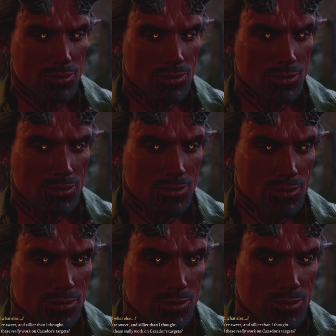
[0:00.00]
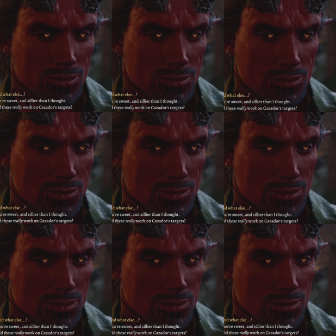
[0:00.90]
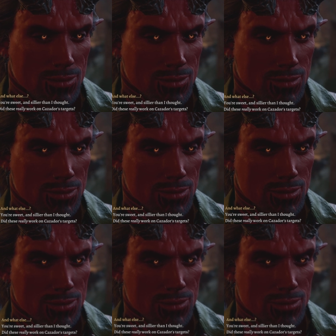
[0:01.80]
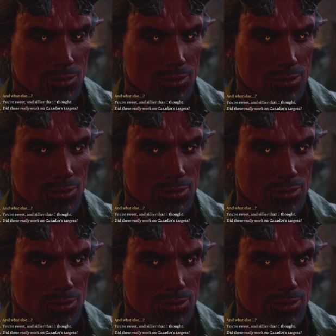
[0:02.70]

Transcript: No one is speaking in this clip.